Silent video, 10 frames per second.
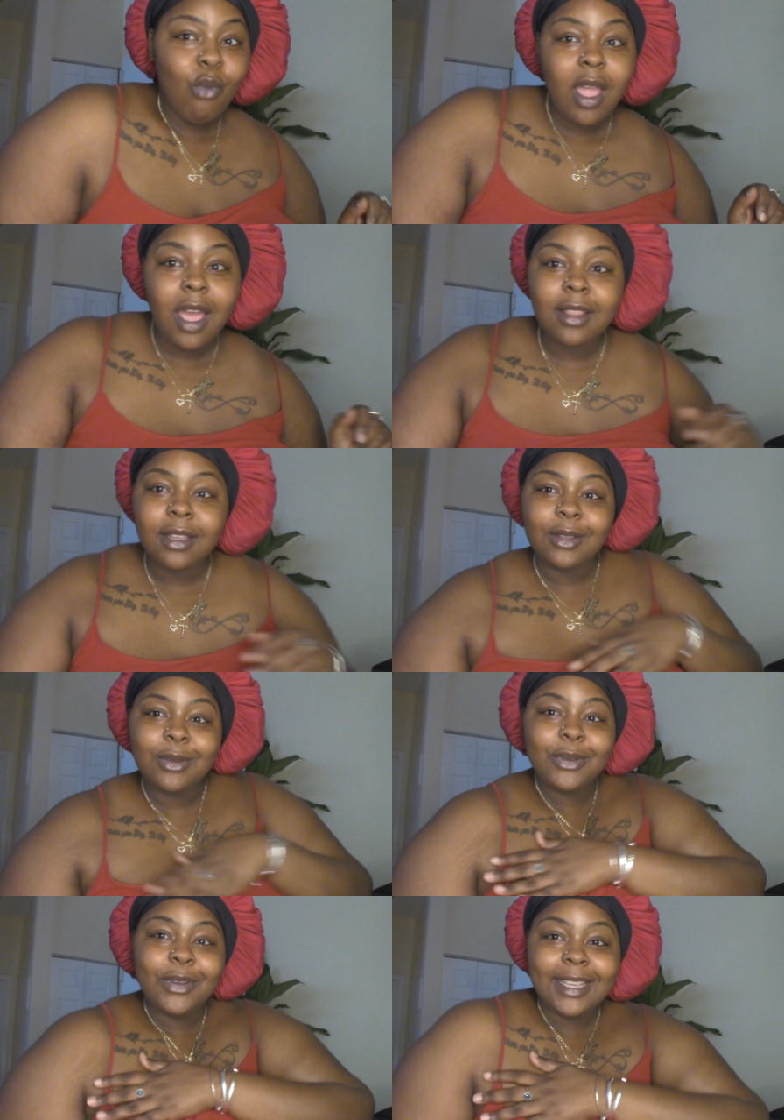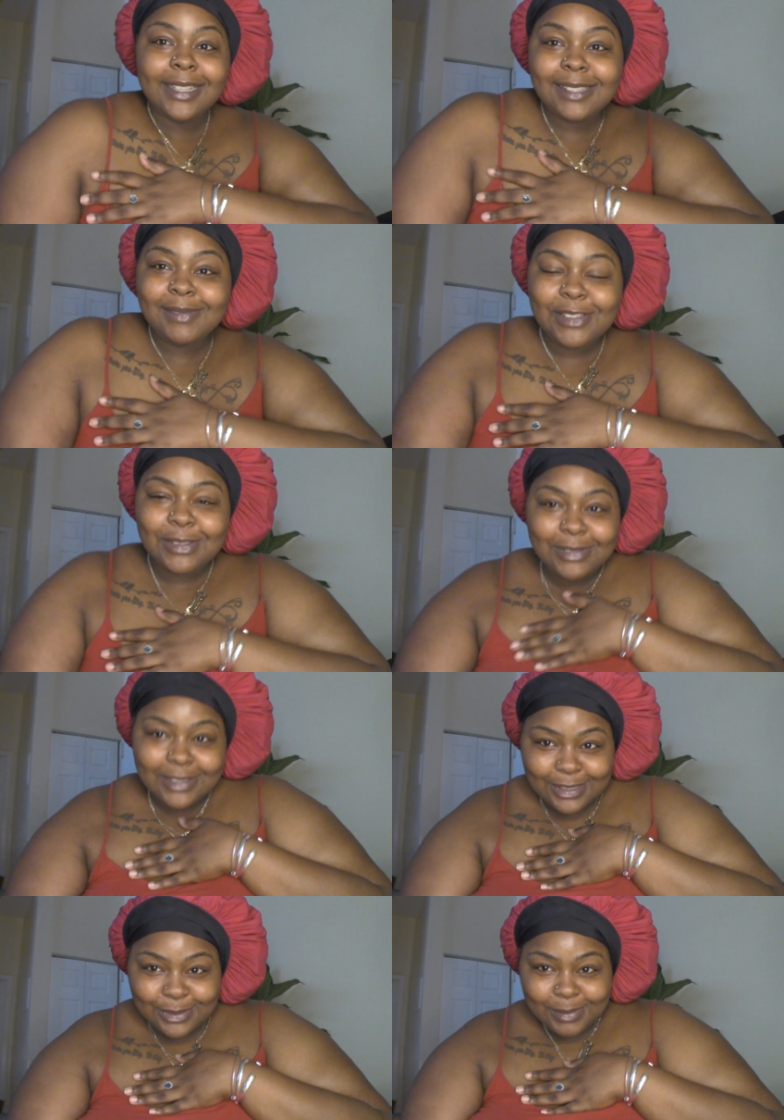I look a little crazy, with them
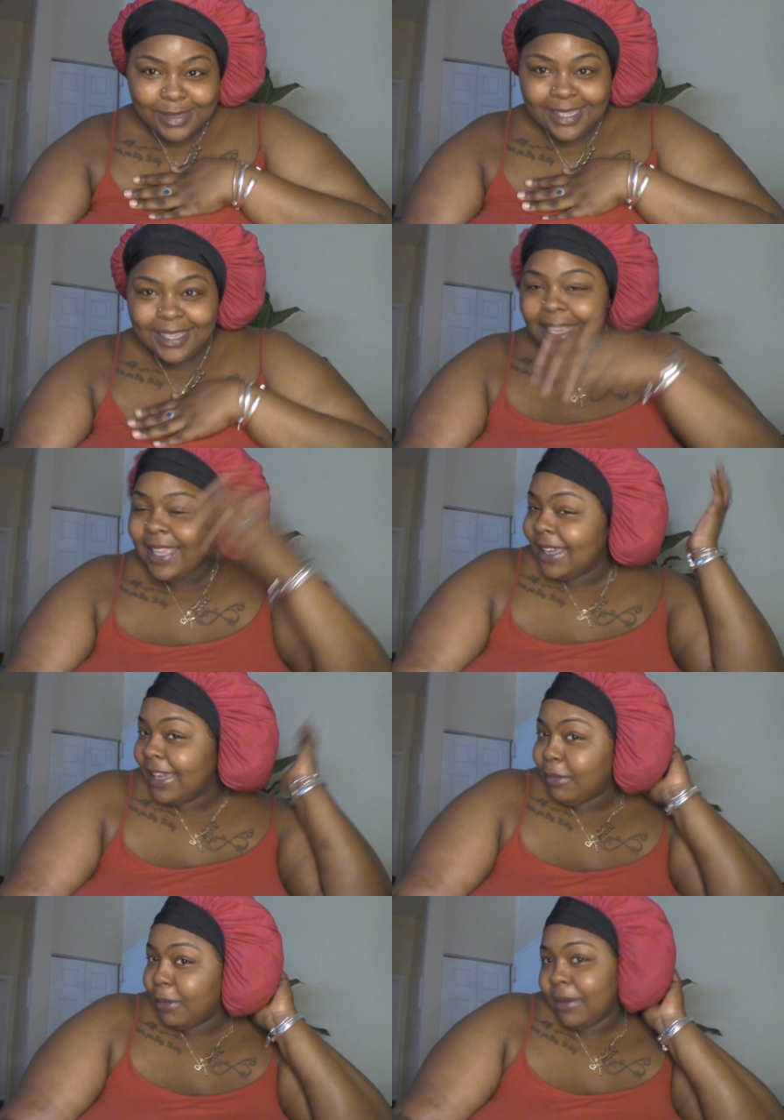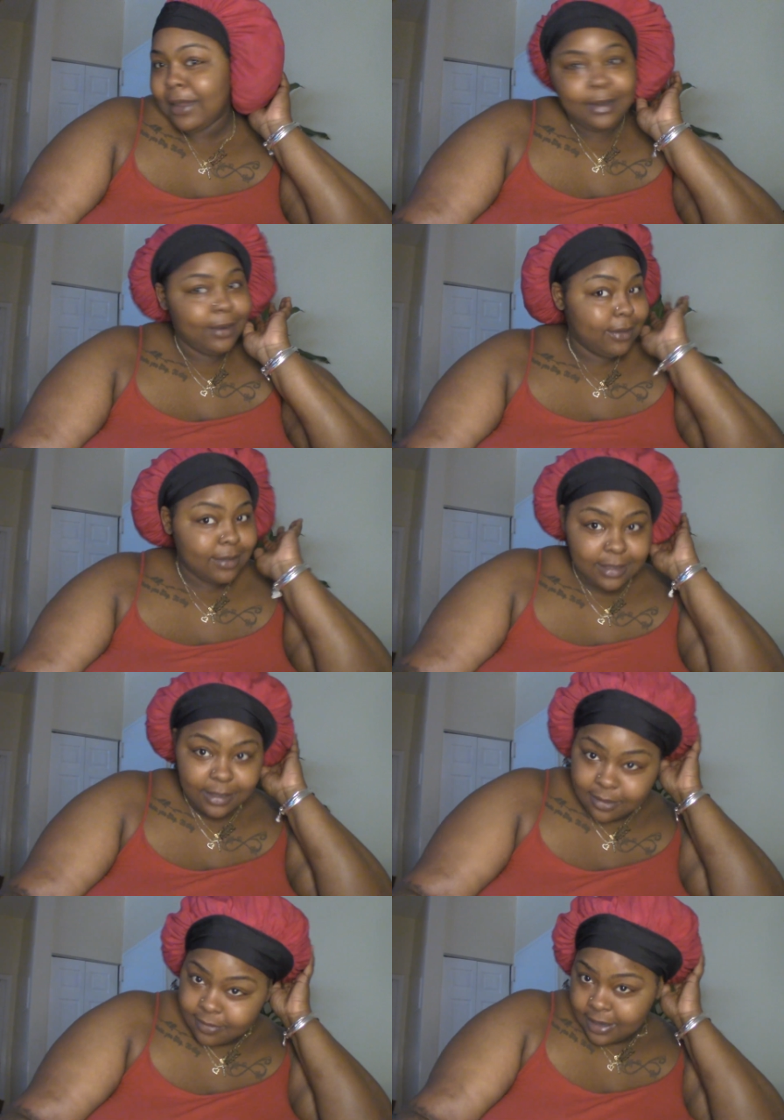not me. Got my bonnet on
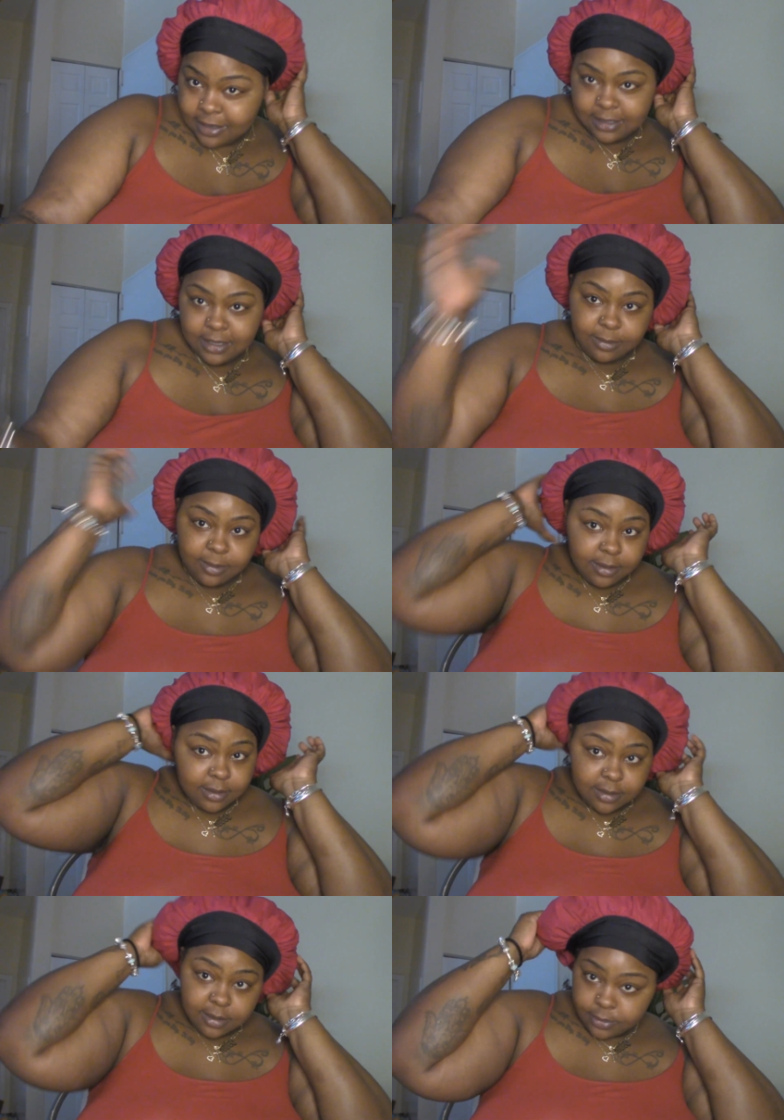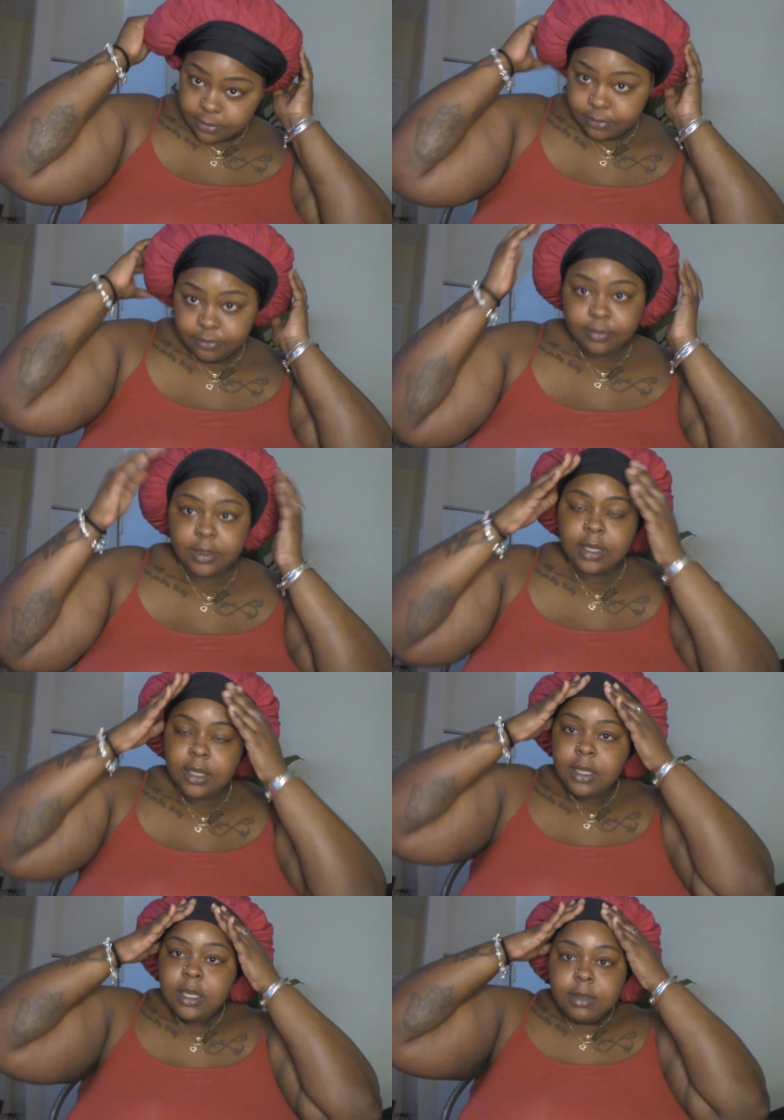still. Rodney's at work, so
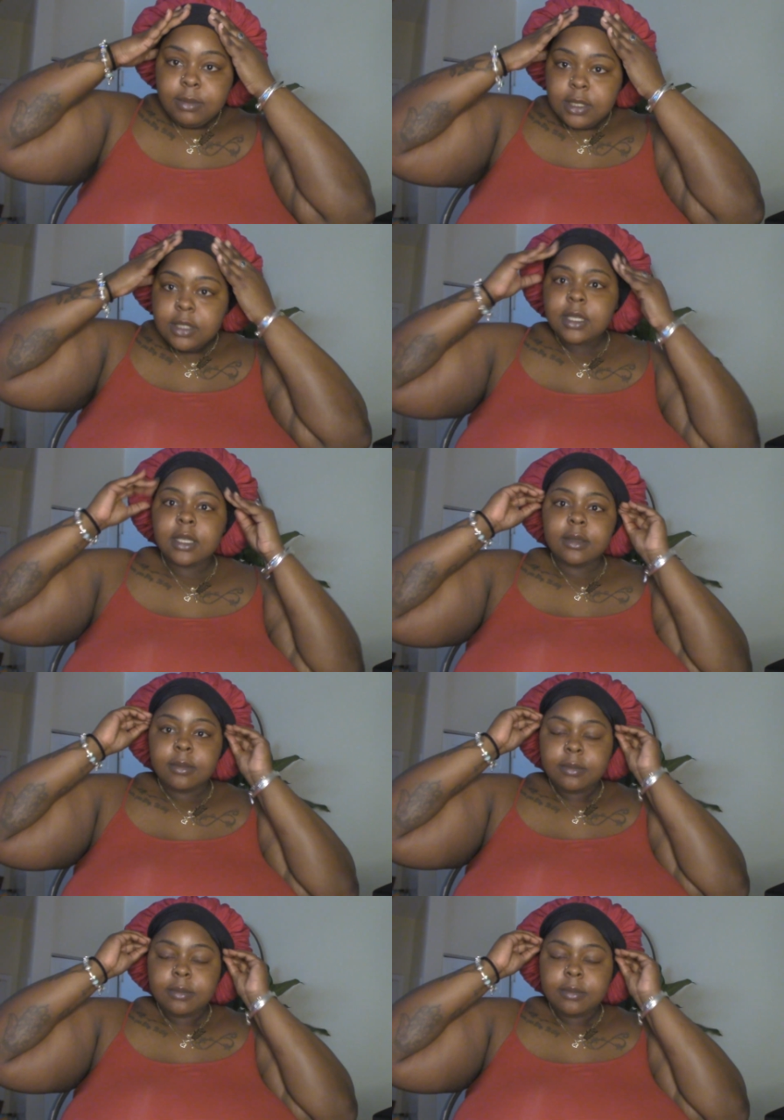I'm just up